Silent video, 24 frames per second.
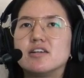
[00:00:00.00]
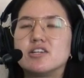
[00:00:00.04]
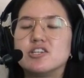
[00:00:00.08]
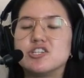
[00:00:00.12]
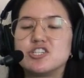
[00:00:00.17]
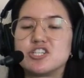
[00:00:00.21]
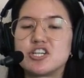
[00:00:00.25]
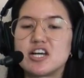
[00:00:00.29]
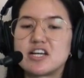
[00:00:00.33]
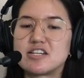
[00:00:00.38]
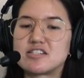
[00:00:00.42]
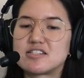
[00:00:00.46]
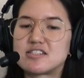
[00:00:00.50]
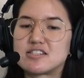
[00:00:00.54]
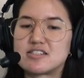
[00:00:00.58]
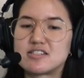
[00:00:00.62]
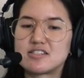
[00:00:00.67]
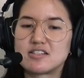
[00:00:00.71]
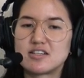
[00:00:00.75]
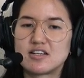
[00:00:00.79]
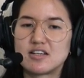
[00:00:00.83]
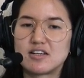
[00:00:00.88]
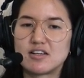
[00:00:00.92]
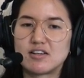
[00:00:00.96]

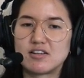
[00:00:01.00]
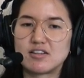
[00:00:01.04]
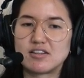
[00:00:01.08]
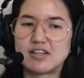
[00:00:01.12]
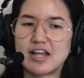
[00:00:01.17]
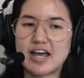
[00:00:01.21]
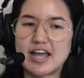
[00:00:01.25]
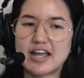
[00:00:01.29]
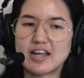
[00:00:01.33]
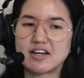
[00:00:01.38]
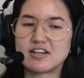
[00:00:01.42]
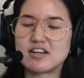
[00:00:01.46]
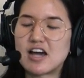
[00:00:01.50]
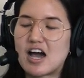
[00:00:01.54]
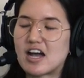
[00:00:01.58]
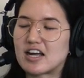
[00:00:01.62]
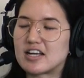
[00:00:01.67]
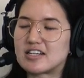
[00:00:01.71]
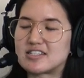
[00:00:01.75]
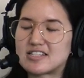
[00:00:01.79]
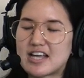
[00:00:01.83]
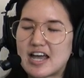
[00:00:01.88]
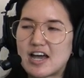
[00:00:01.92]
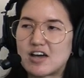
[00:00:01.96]
just like
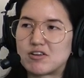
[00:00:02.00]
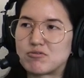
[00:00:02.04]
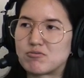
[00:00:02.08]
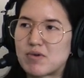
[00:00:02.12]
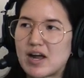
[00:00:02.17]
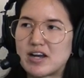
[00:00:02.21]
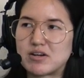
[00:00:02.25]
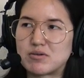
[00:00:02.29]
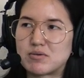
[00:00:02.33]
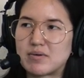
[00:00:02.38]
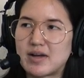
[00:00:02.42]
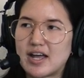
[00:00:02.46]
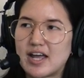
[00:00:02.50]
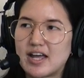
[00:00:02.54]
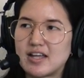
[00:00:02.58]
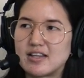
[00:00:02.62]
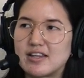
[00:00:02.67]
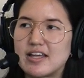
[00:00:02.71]
knock it down right away.